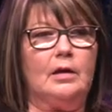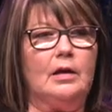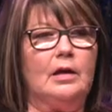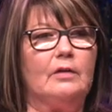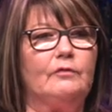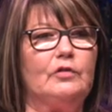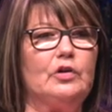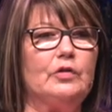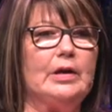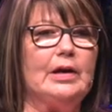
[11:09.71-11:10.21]

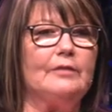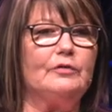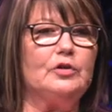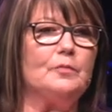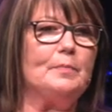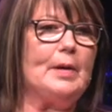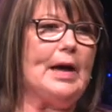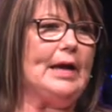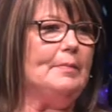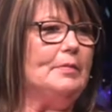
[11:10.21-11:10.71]
If you have your
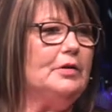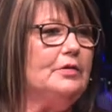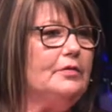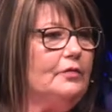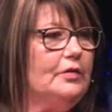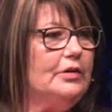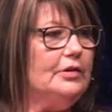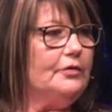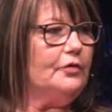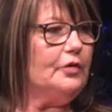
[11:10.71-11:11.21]
Bible,
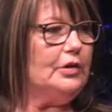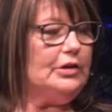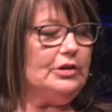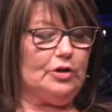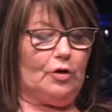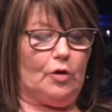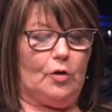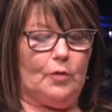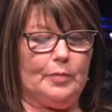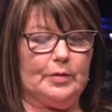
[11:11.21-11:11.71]
feel free
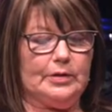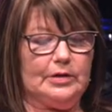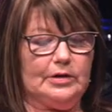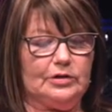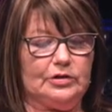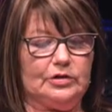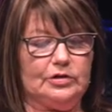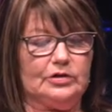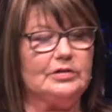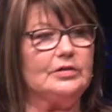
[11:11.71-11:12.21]
to open
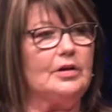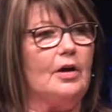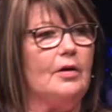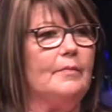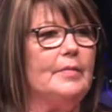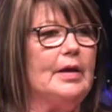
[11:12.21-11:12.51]
it to Psalm